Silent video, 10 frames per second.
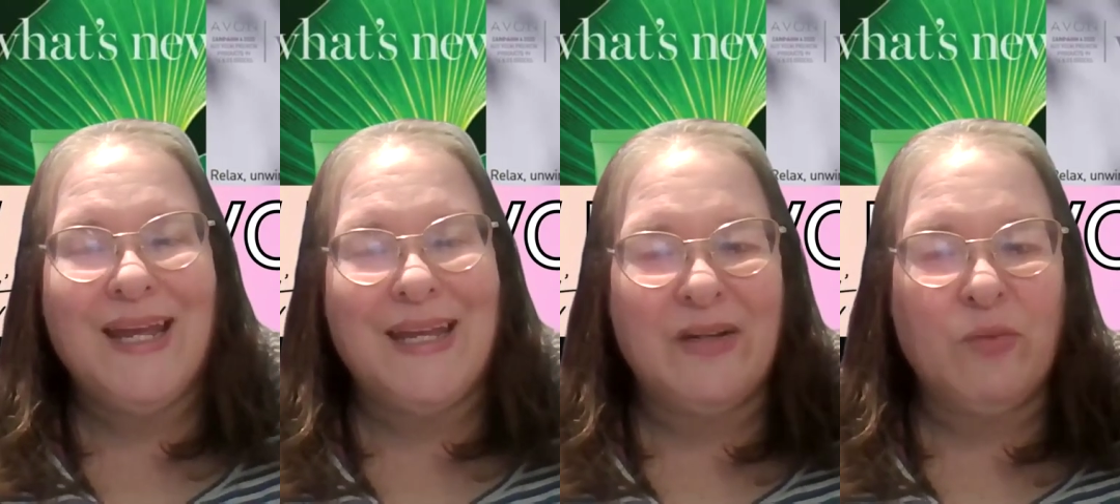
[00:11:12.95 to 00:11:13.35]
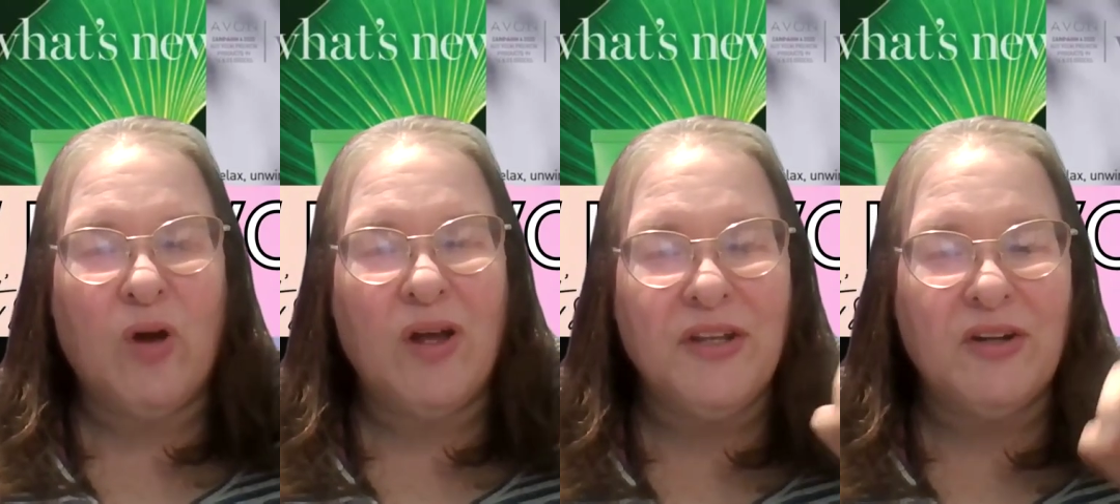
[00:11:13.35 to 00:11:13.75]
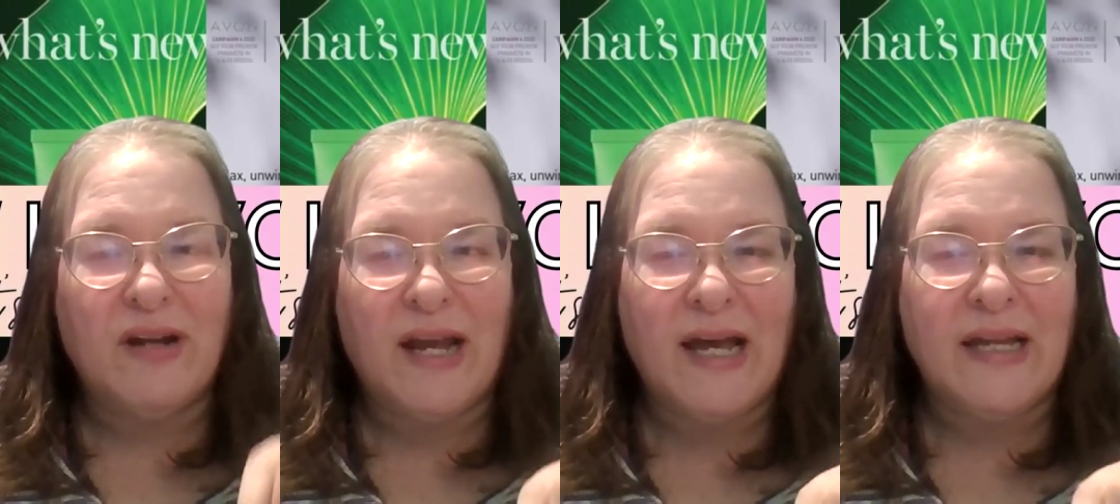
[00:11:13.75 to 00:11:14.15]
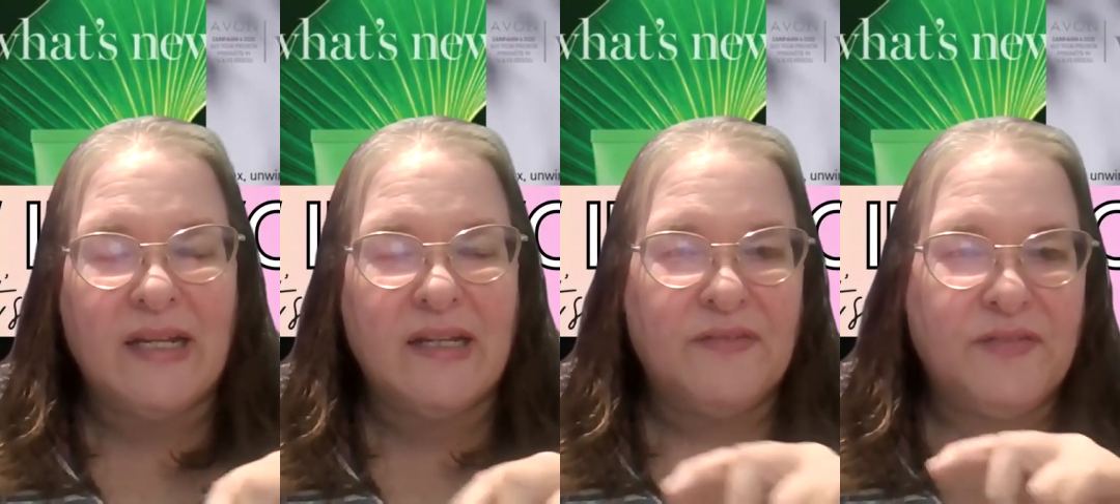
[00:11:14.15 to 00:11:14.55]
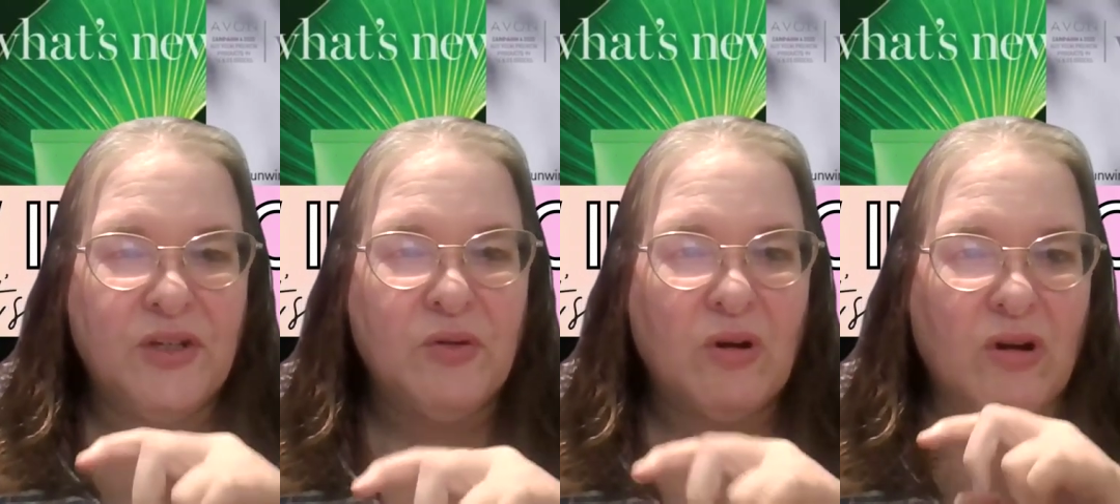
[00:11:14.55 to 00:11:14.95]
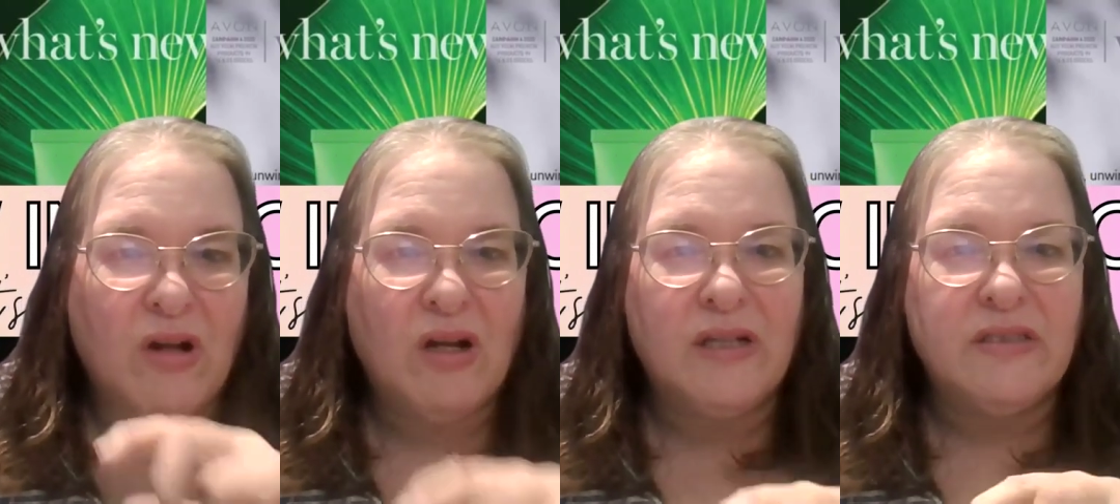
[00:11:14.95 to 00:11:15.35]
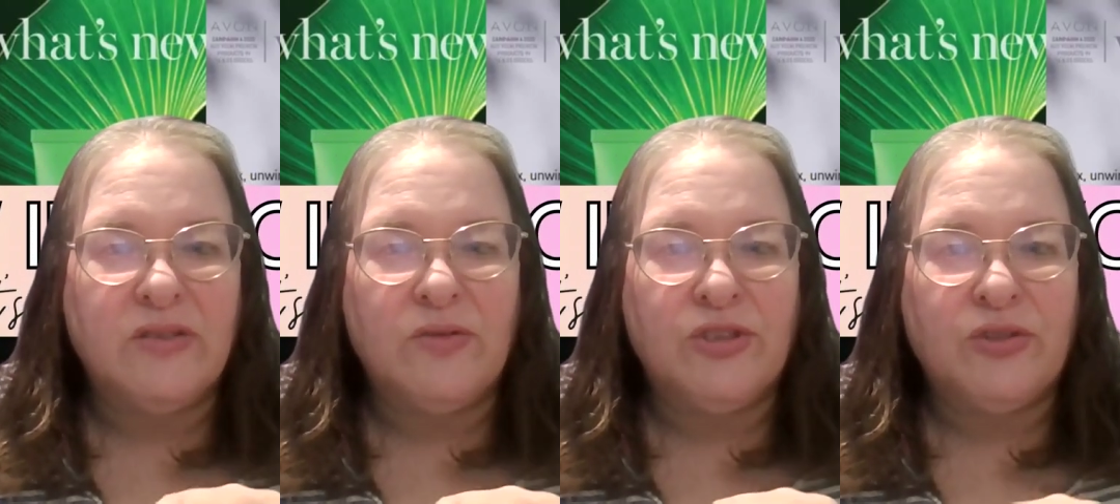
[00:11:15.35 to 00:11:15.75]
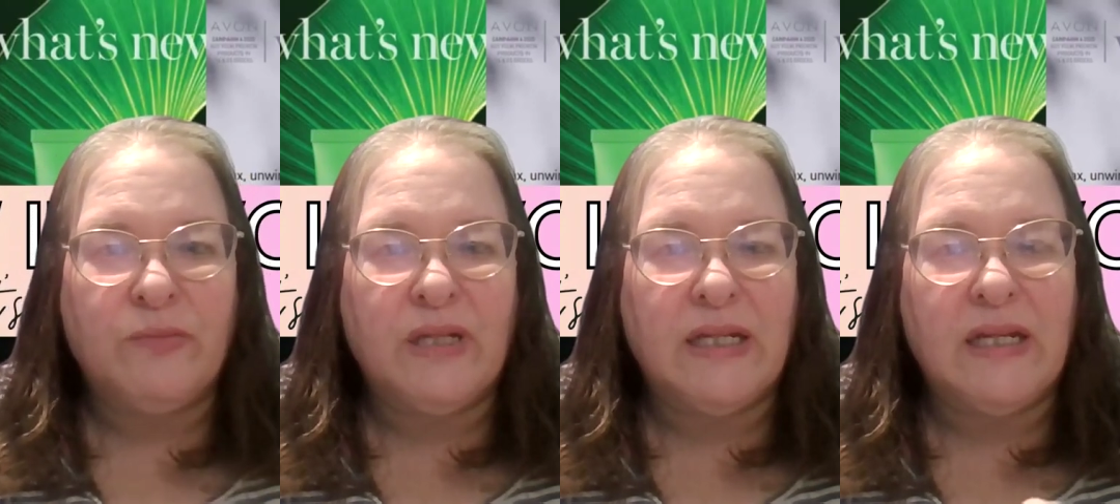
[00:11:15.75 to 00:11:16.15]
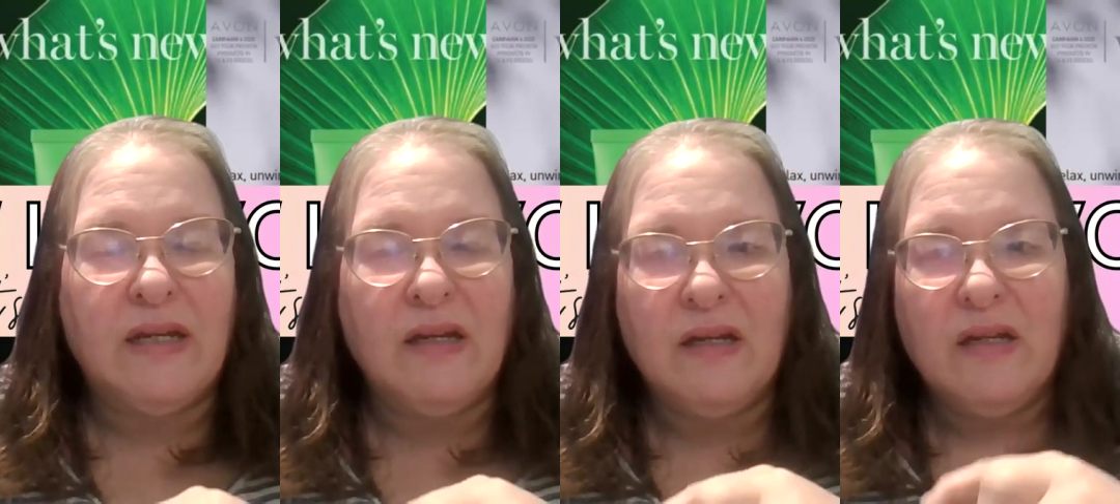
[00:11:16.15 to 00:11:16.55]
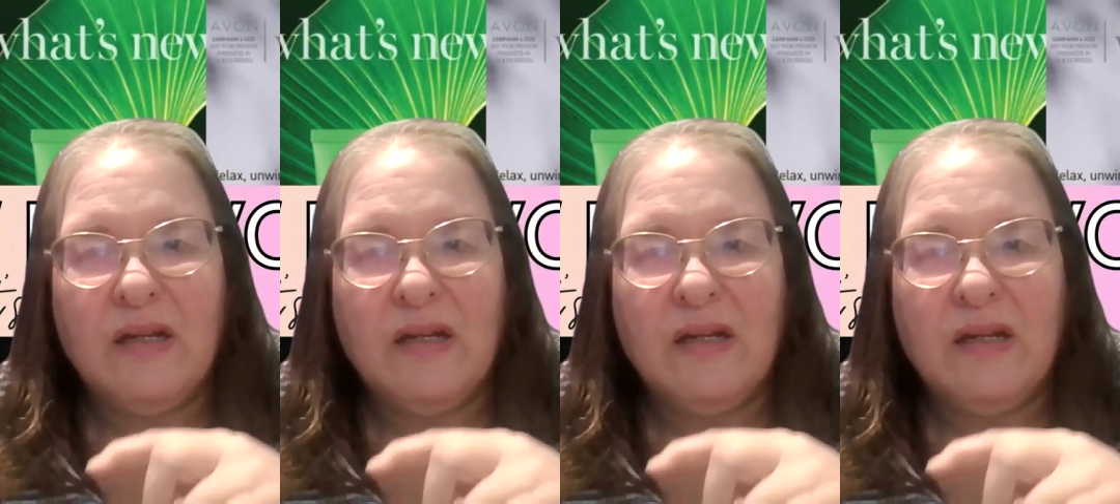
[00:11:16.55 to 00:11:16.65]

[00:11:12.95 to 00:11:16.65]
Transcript: And while you're at it, if you are on social media,